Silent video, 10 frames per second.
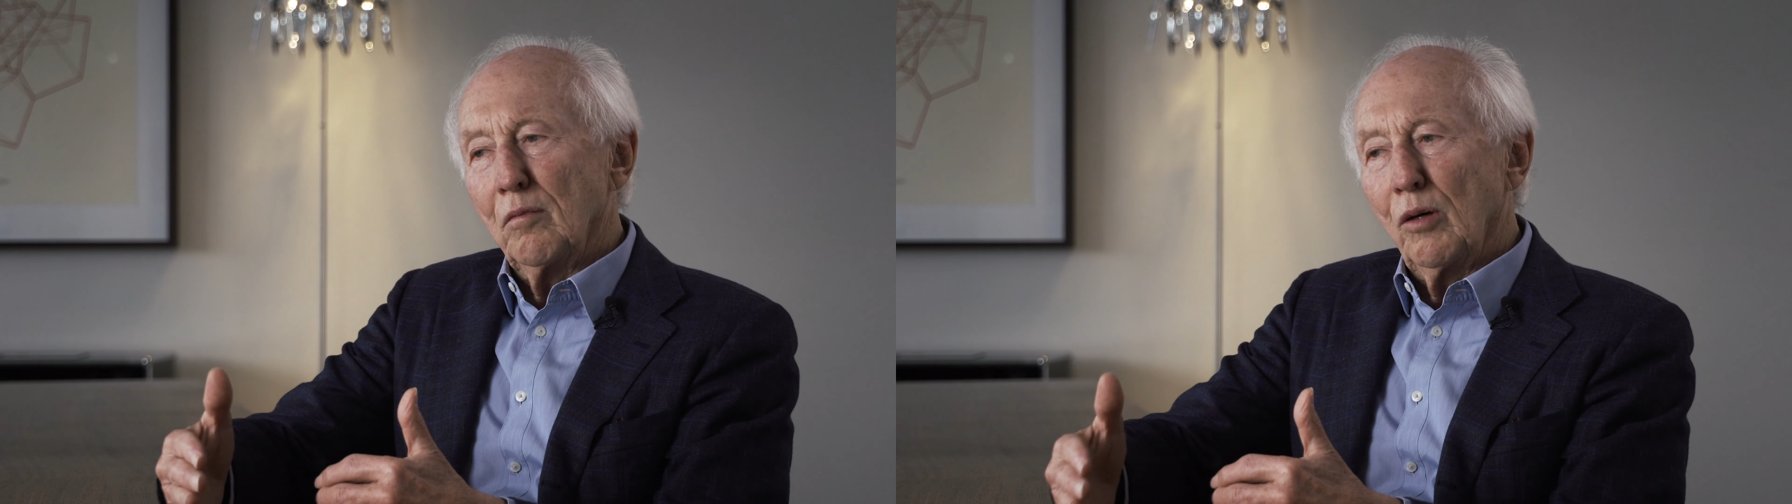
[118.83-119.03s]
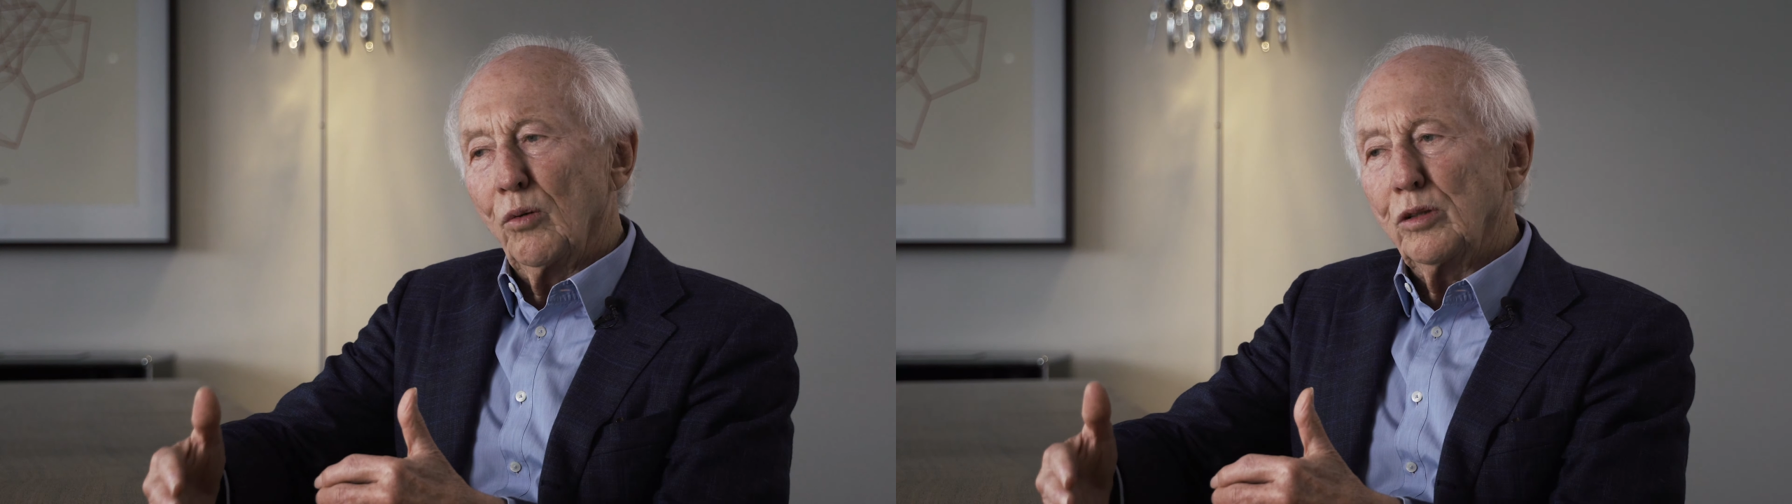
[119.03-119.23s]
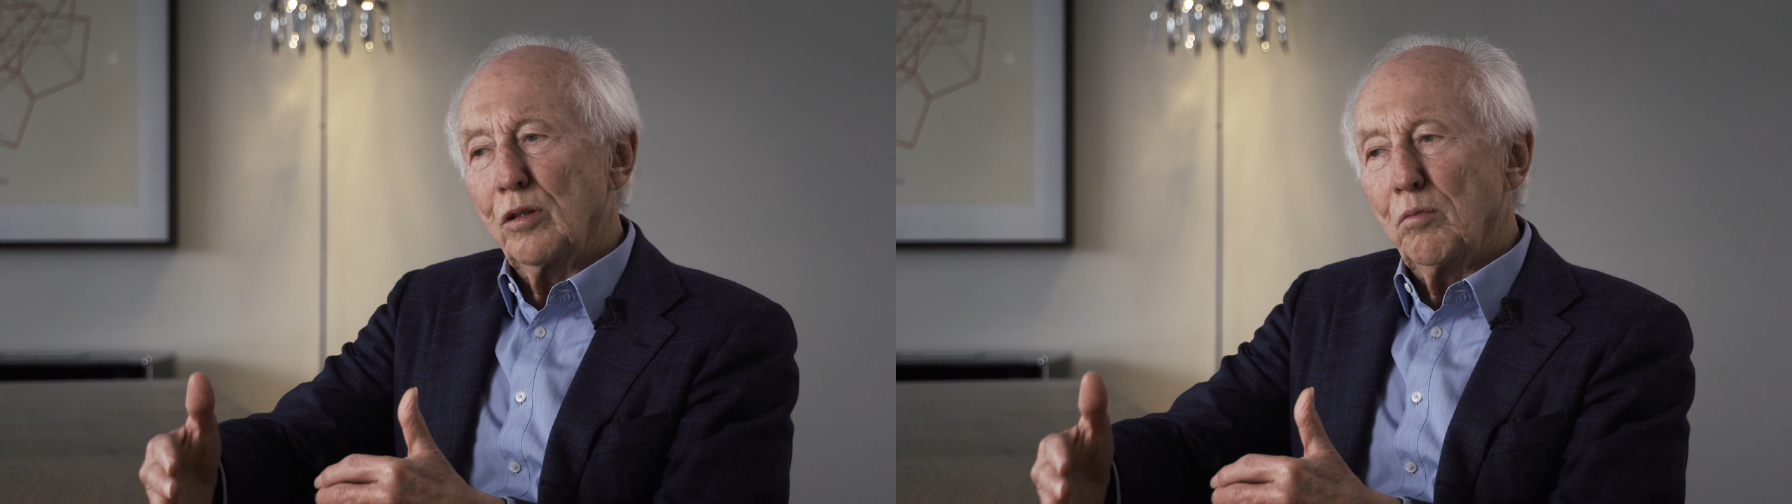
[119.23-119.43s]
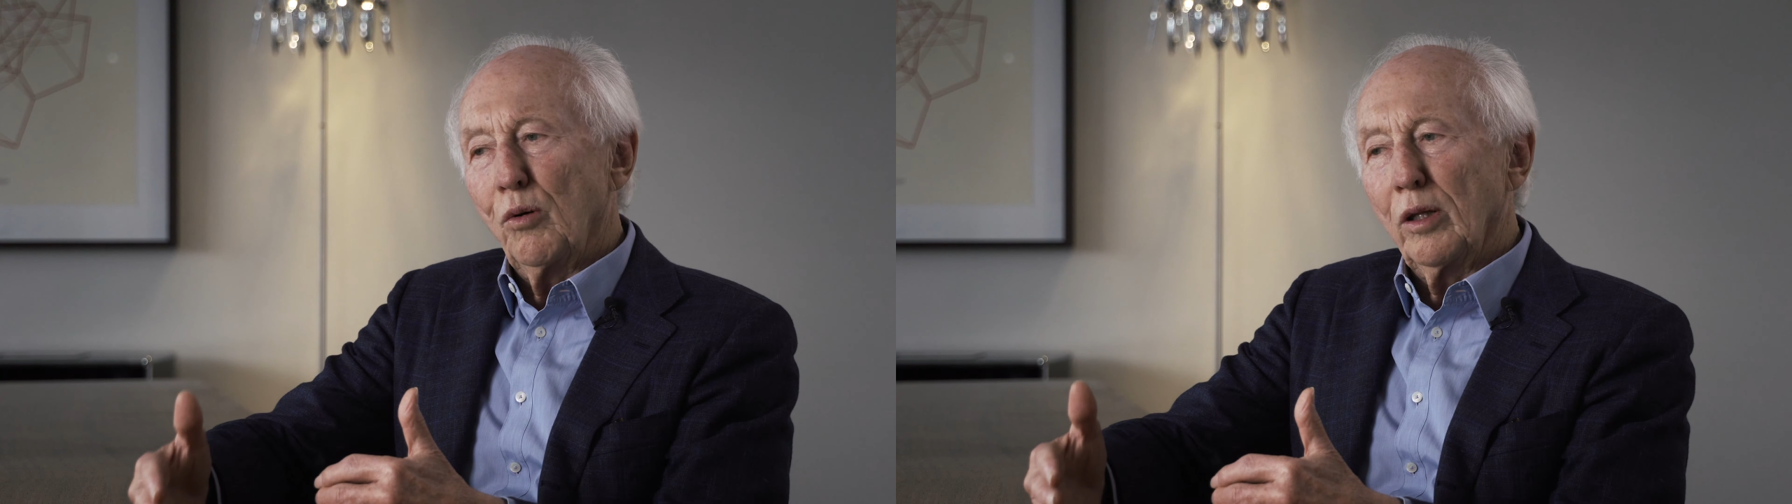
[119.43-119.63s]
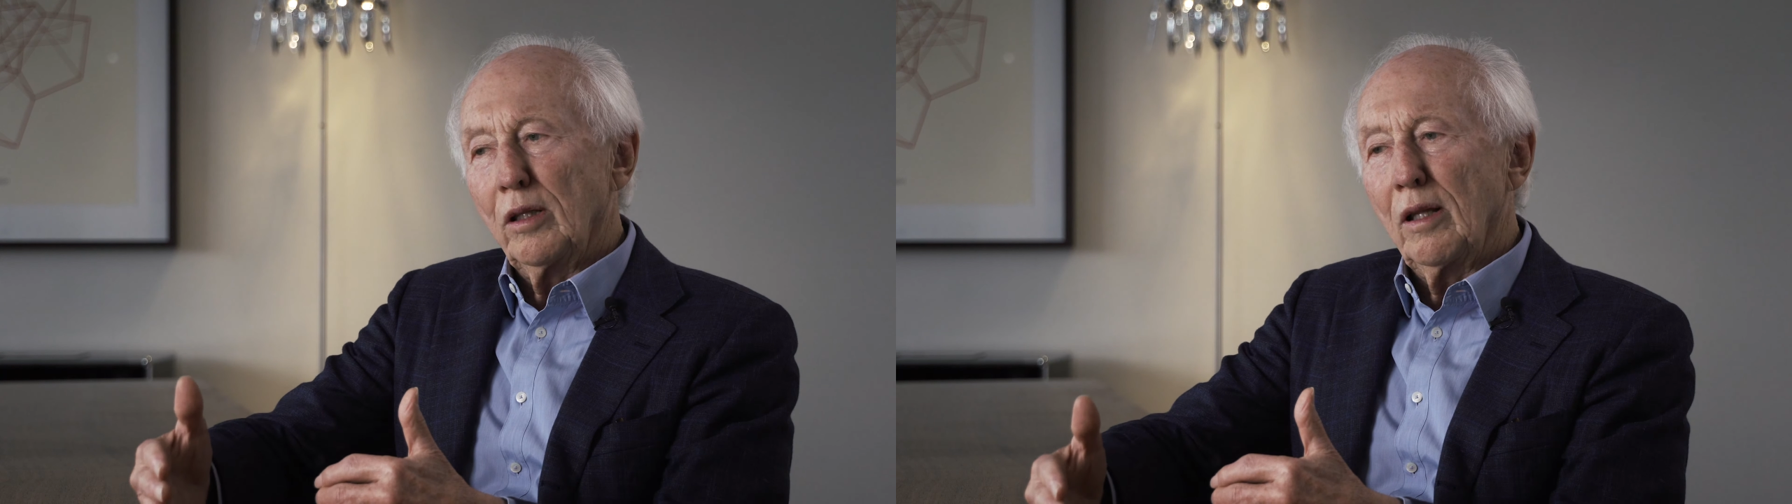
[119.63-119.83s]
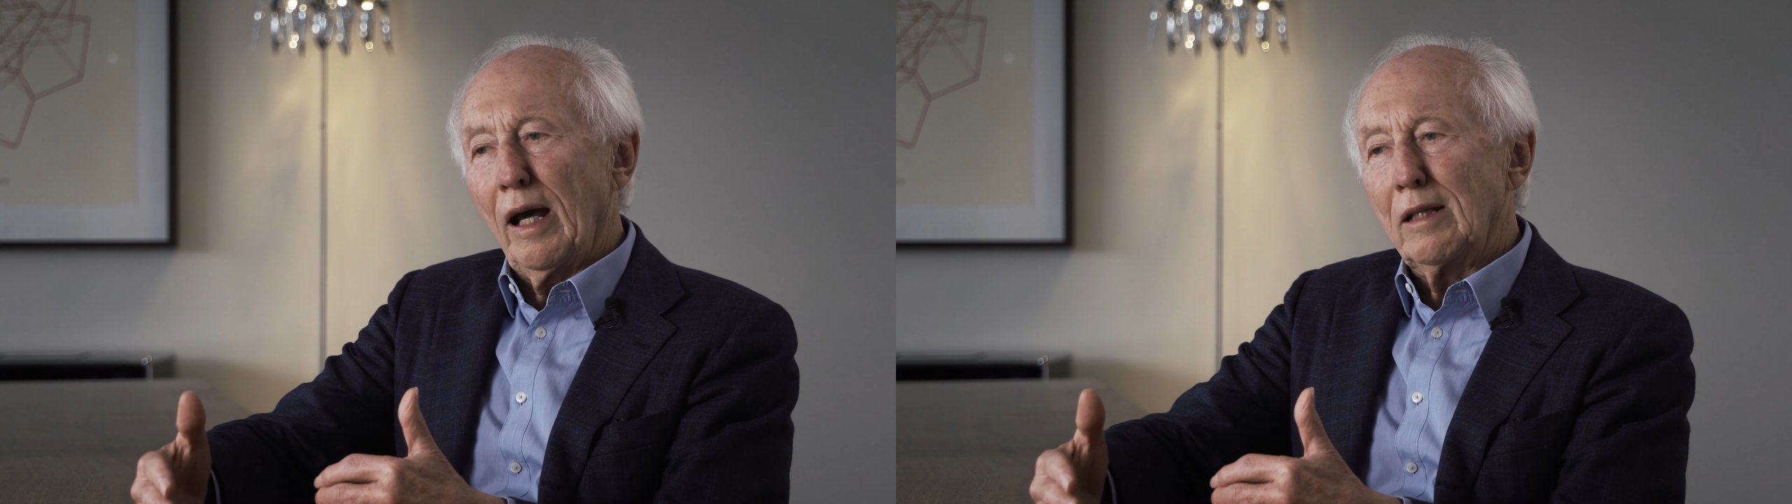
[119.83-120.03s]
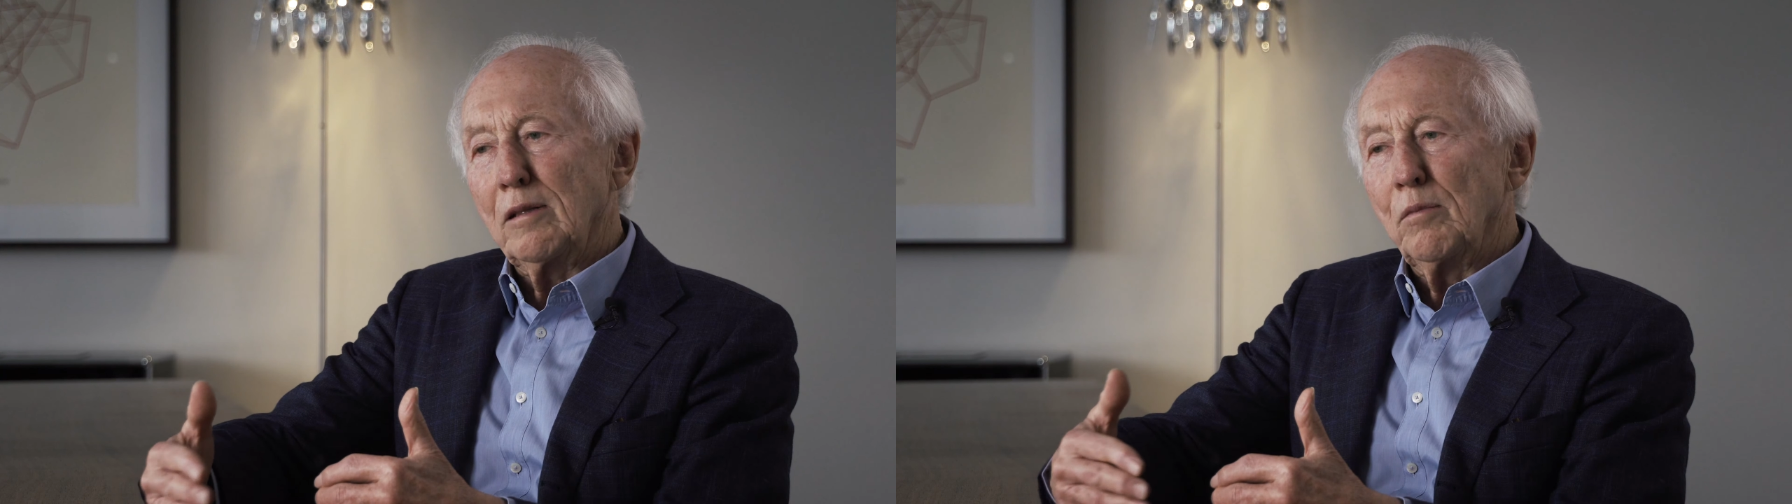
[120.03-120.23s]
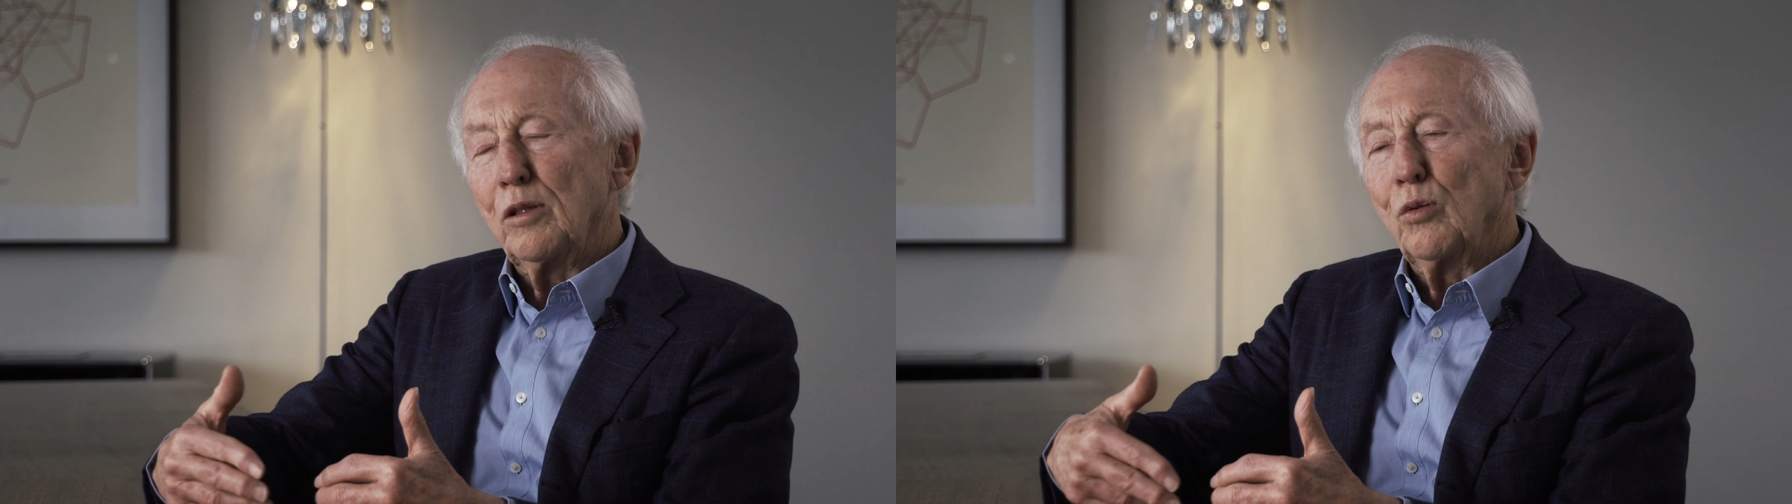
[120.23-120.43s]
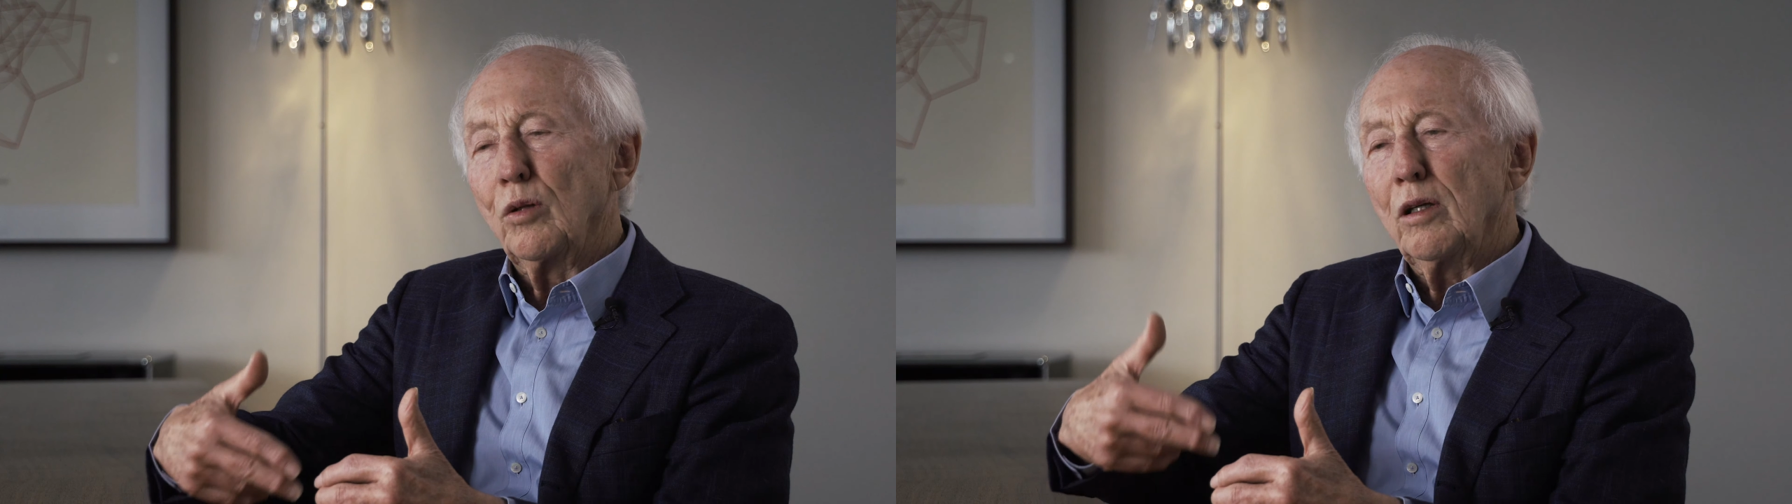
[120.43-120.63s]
most important items to